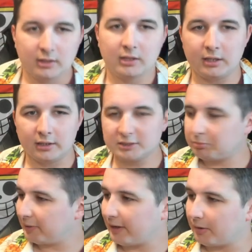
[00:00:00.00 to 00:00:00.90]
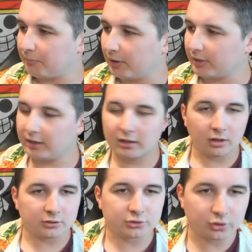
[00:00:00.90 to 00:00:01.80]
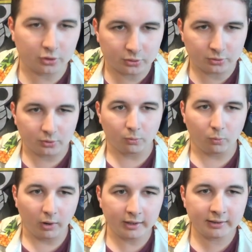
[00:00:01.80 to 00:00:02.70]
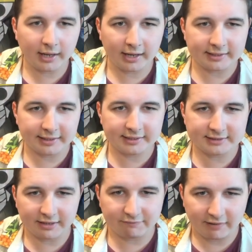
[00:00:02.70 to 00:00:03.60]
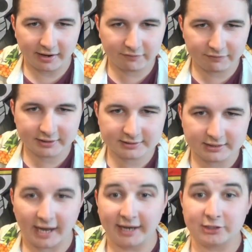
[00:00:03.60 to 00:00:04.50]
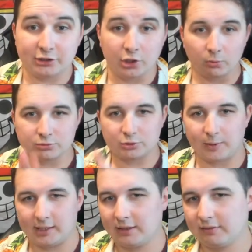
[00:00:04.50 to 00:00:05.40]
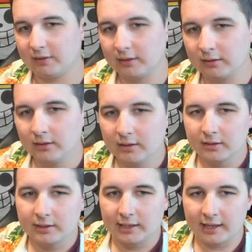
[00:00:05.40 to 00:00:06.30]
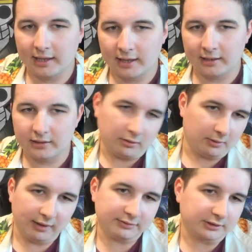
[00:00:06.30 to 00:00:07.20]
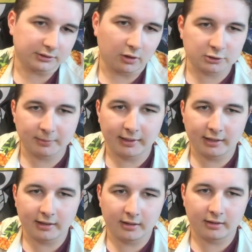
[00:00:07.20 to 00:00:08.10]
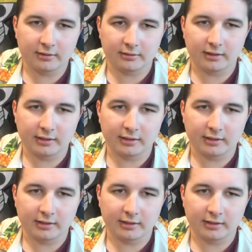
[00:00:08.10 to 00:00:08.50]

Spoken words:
He does play down a buggy on turn 1 and gets a Fire Fist. I don't do anything, and I have 6 cards in my hand.